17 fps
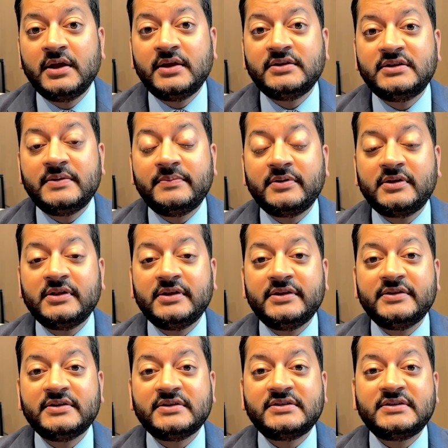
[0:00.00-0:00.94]
Typically
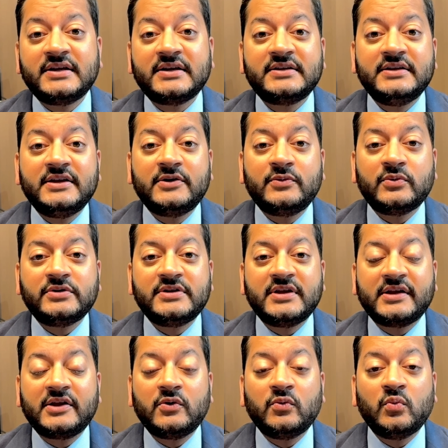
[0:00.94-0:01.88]
in this technique, we're
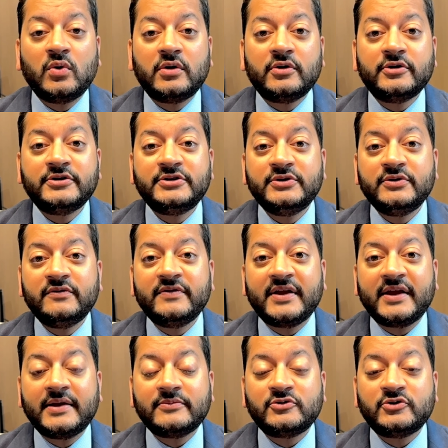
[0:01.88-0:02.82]
taking one or two of the
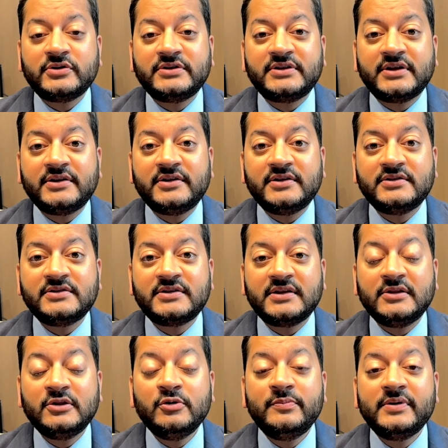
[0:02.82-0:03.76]
hamstring tendons
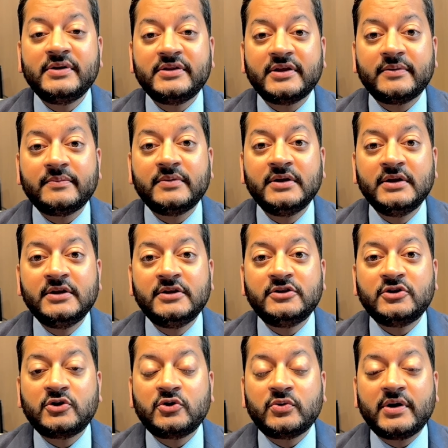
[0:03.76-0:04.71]
and looping them
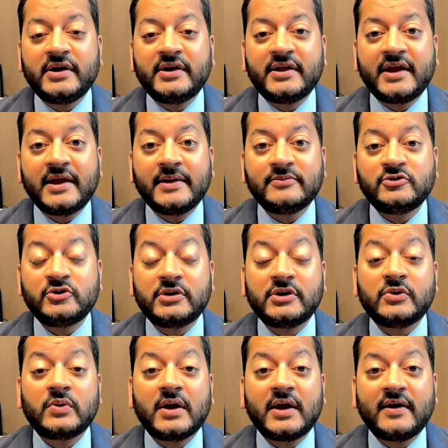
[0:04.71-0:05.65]
to create a hamstring
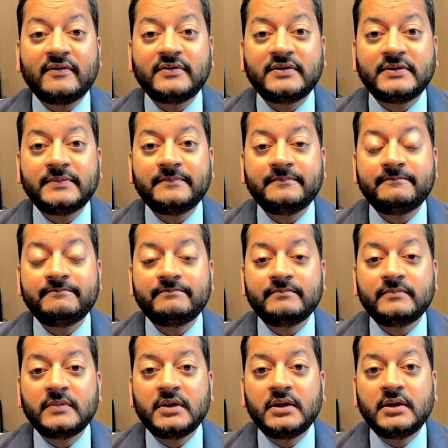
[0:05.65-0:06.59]
graft.
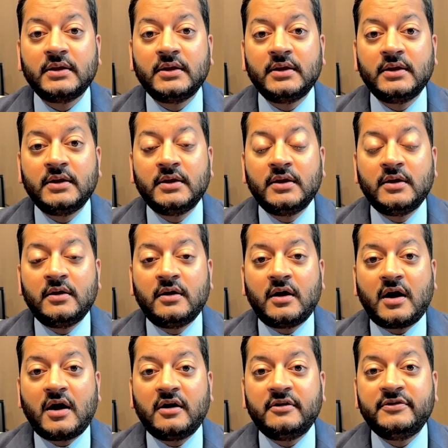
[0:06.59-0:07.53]

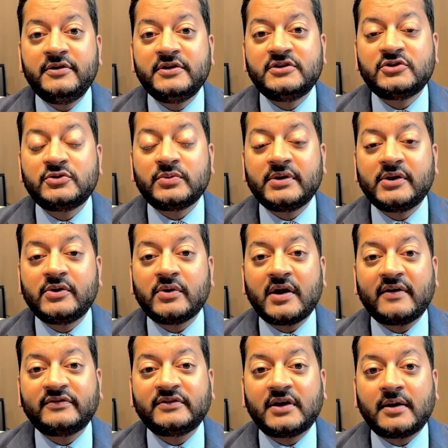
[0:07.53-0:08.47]
Out of these three
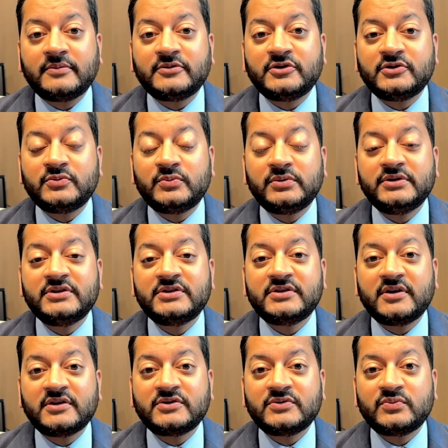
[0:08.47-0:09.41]
graft options, we'll
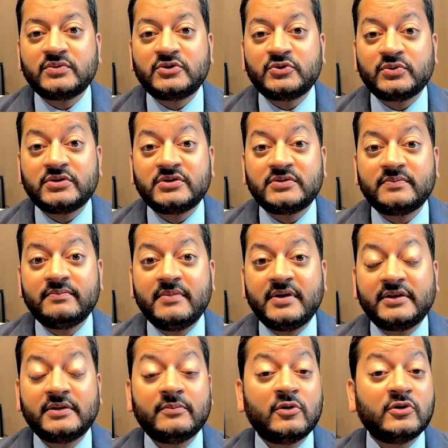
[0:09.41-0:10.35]
discuss which ones
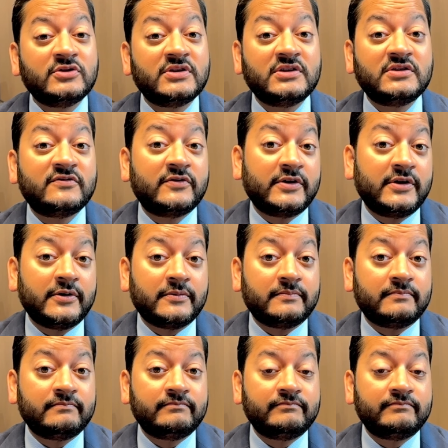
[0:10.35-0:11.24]
make the most sense for you.